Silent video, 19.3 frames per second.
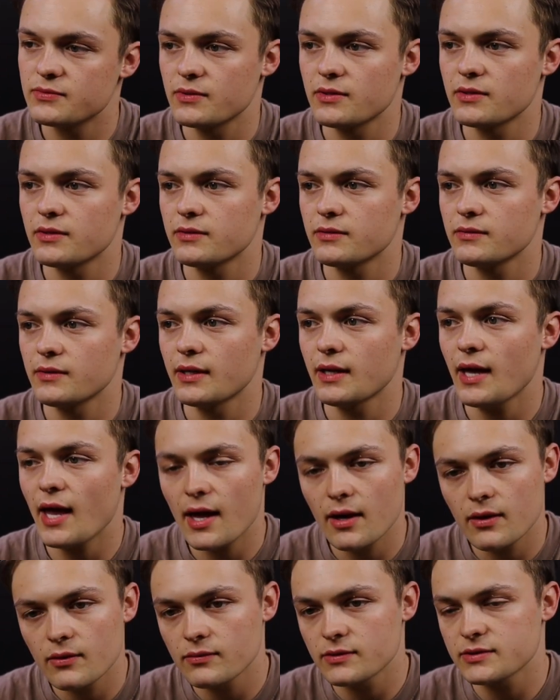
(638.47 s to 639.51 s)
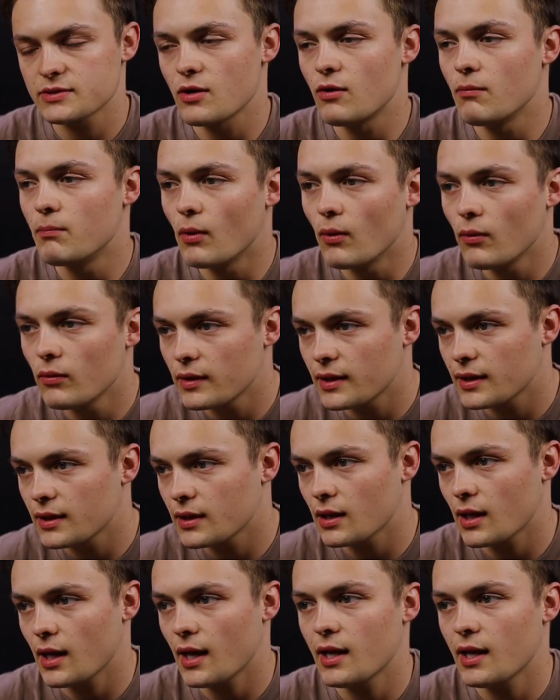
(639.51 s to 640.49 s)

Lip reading: were like, hey, let's go bowling.